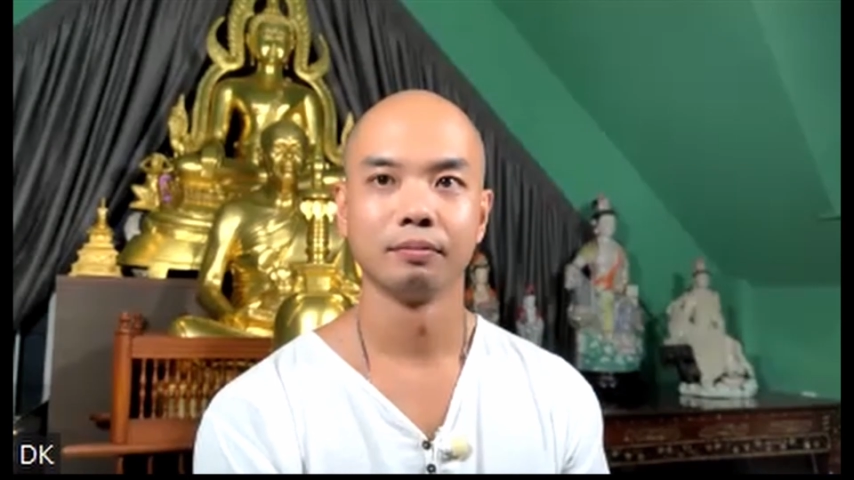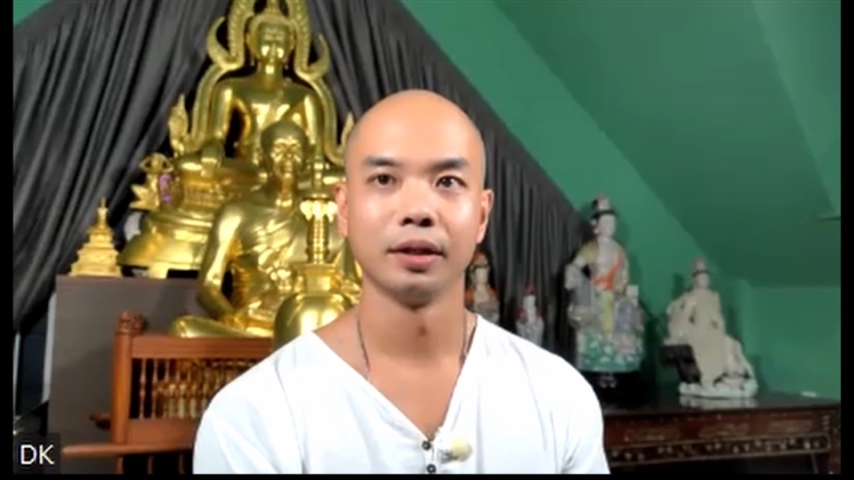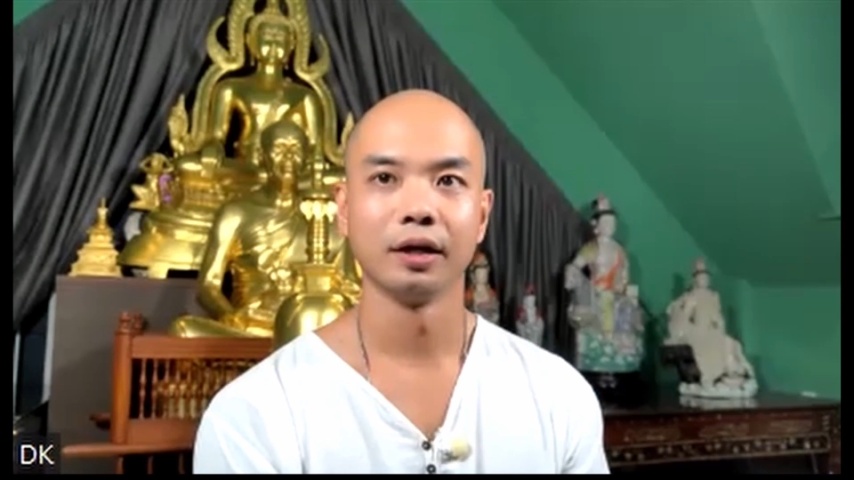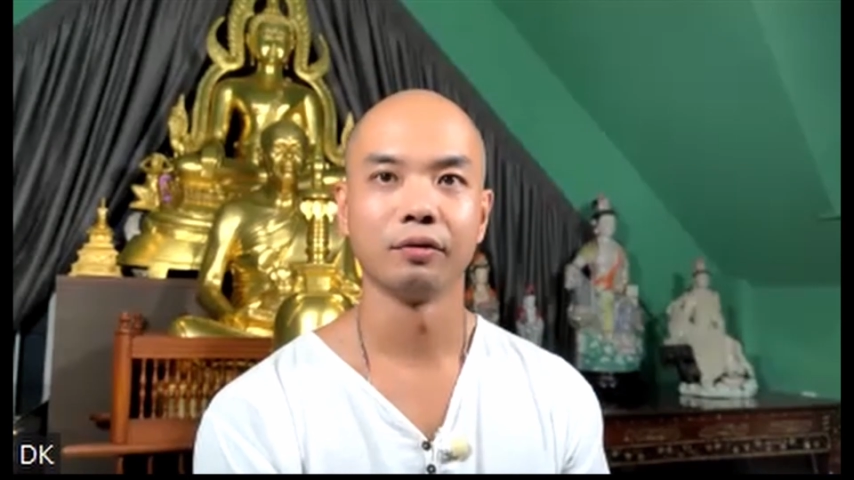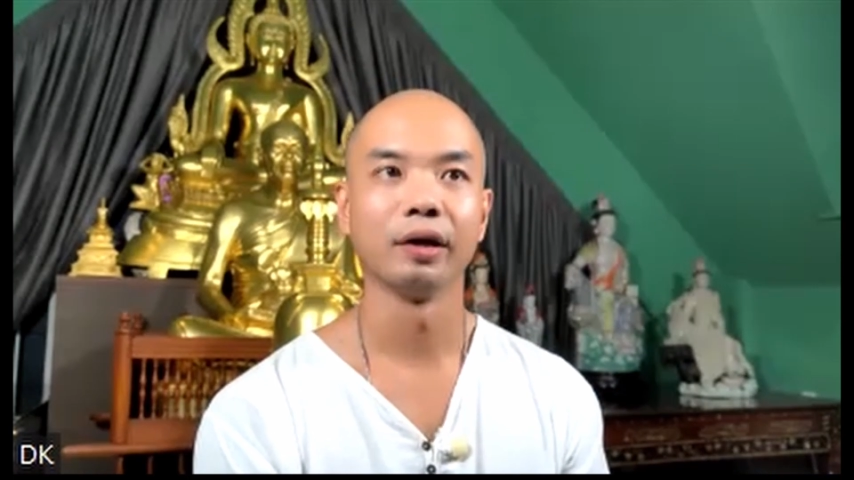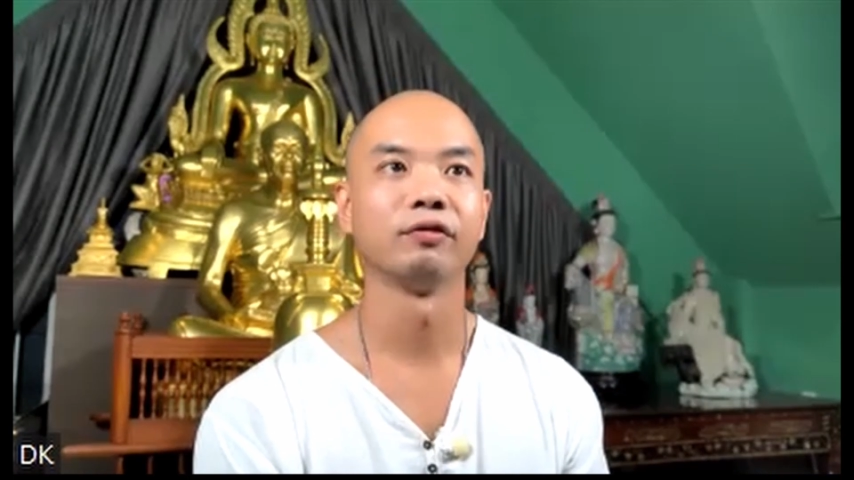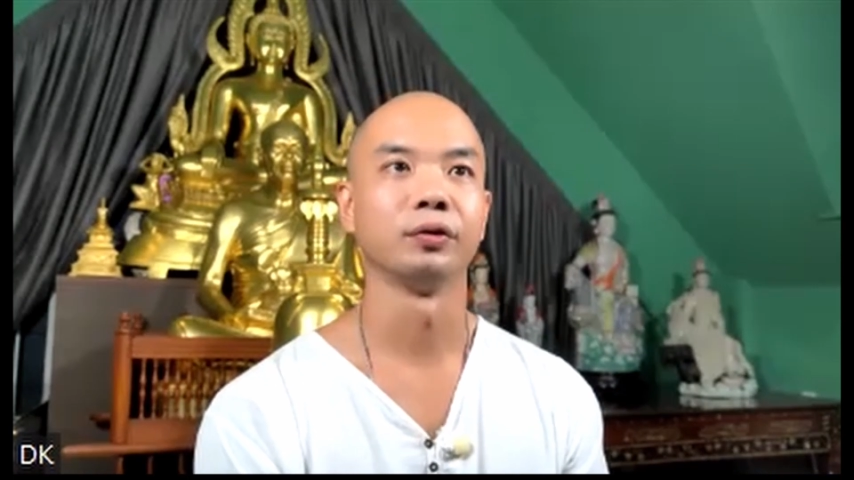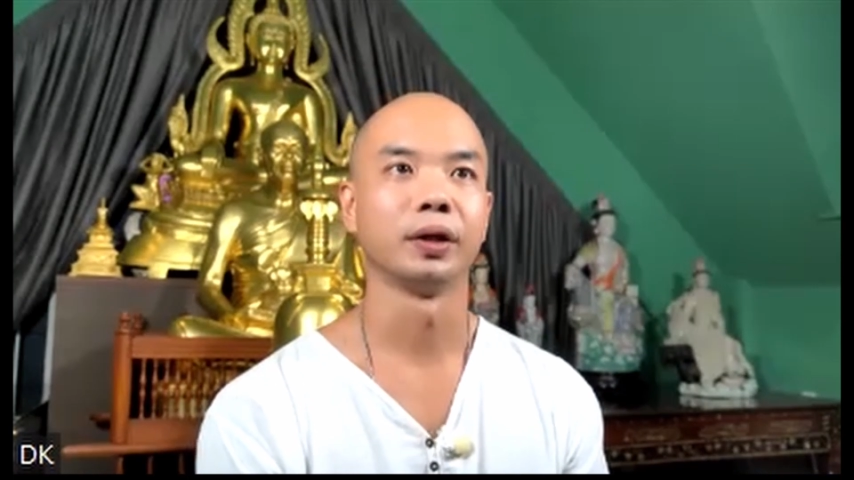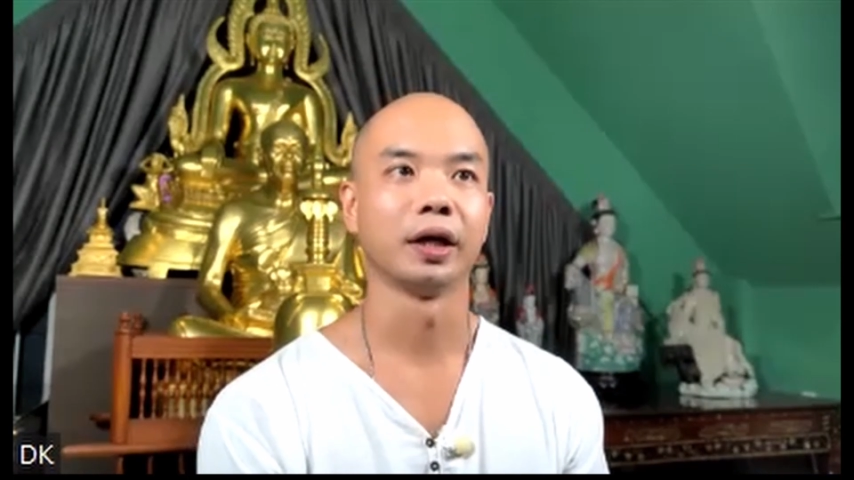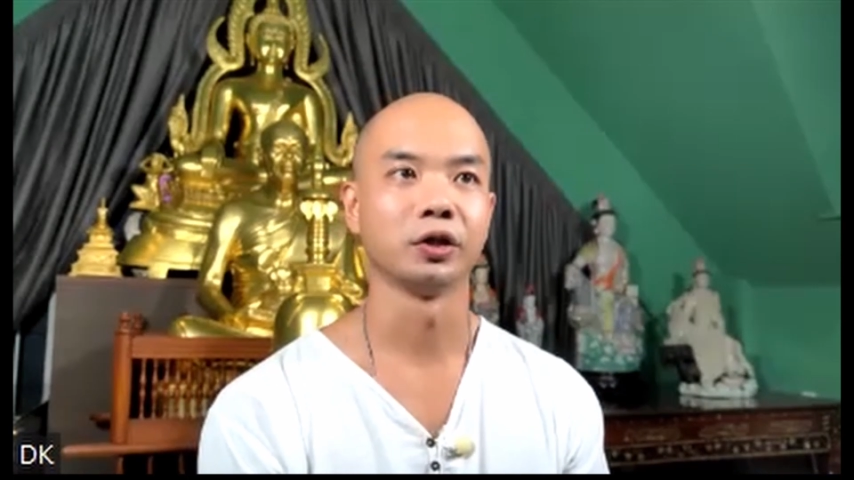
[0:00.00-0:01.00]
being
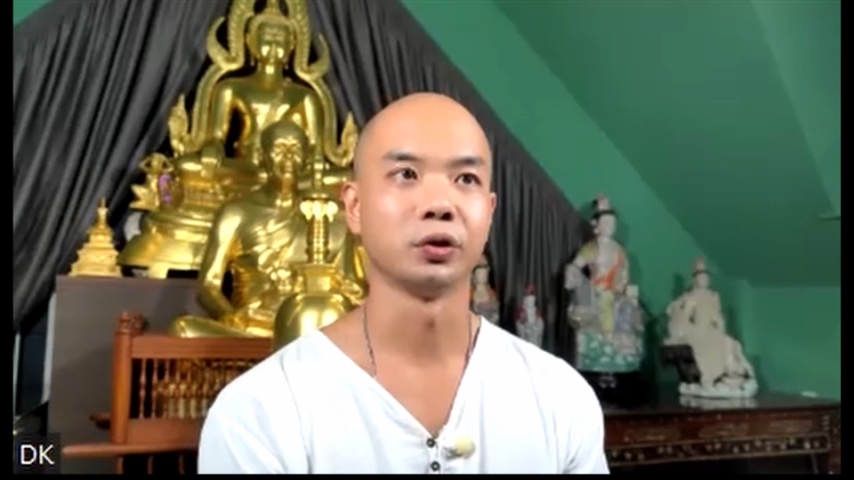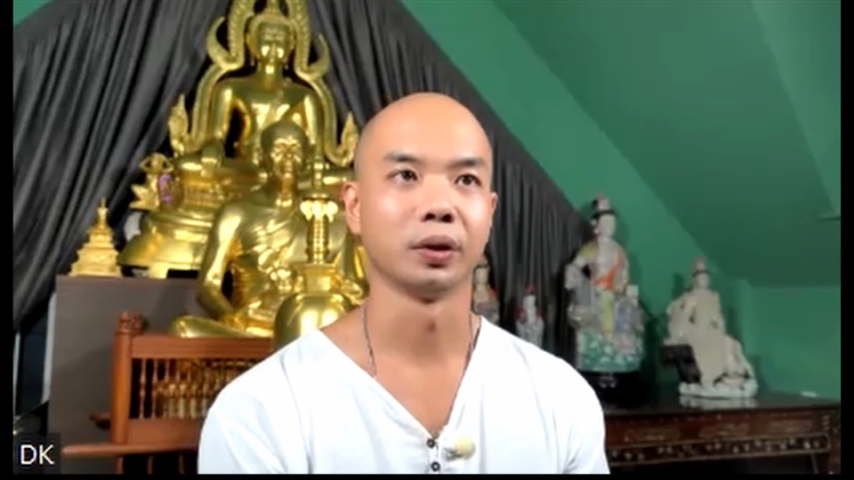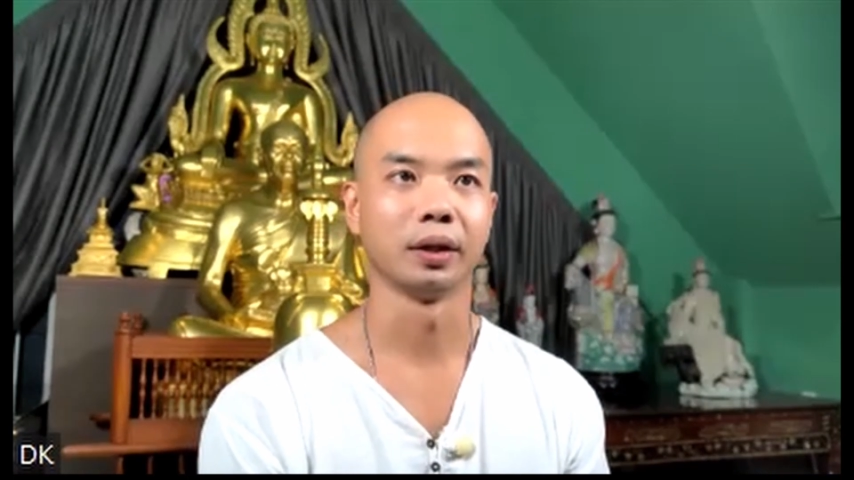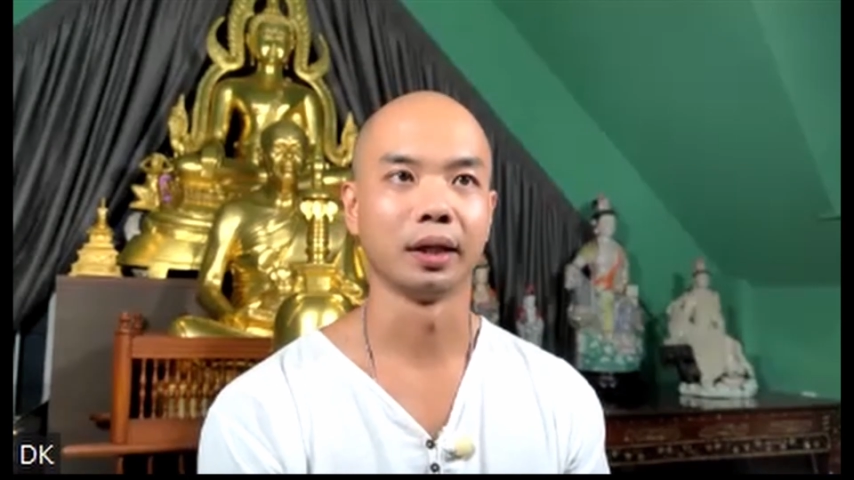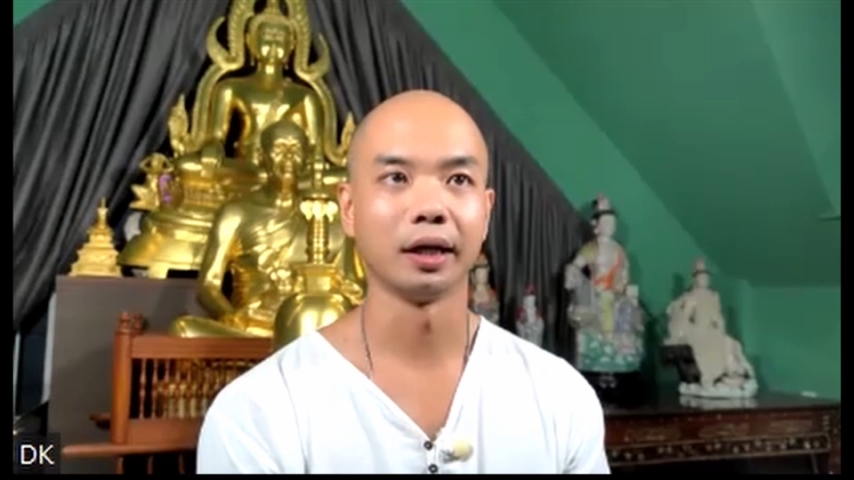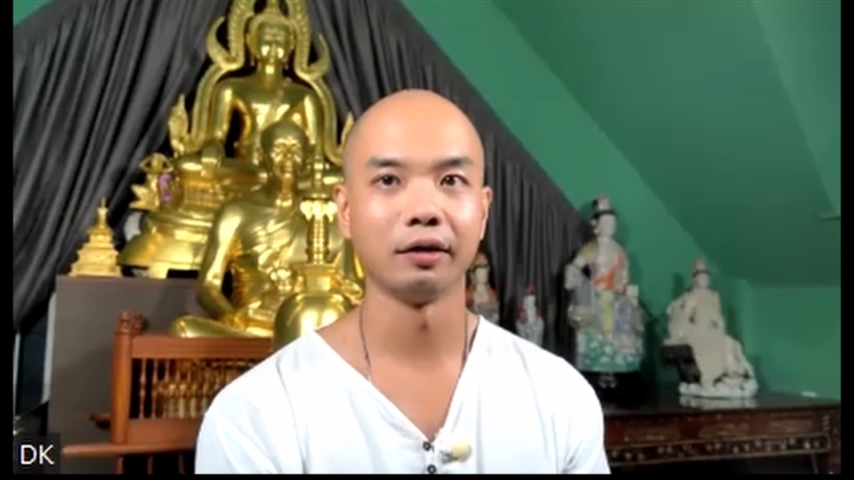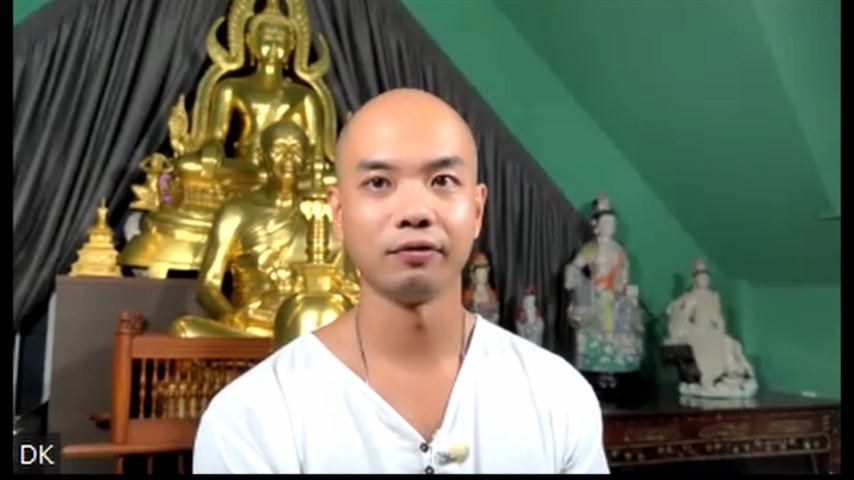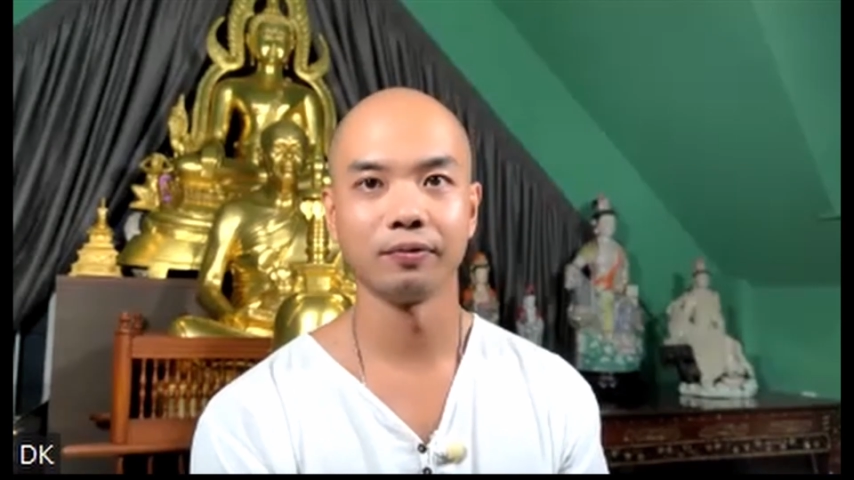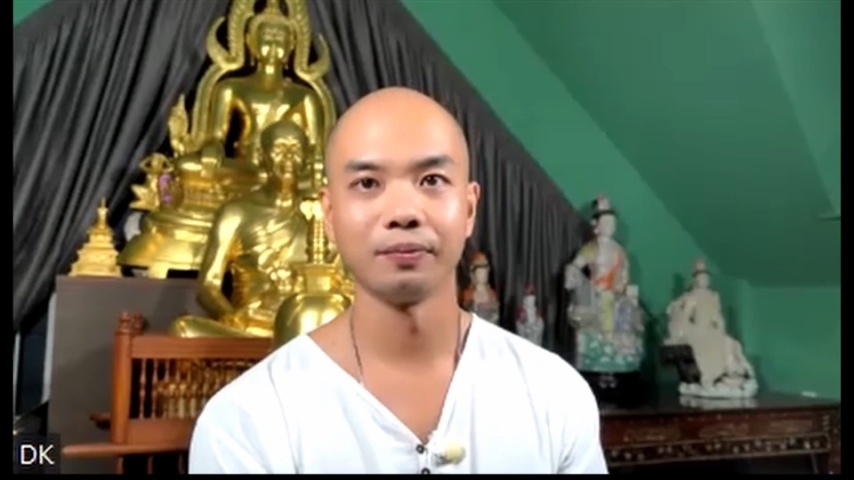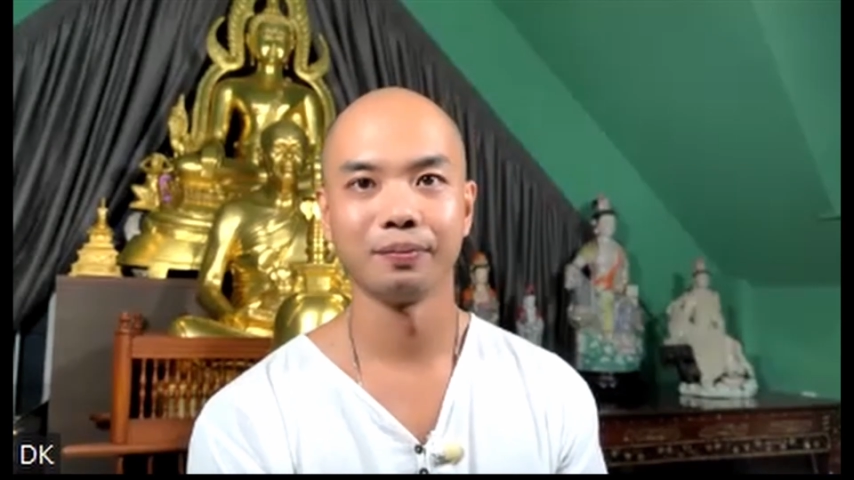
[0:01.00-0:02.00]
grateful that you're alive,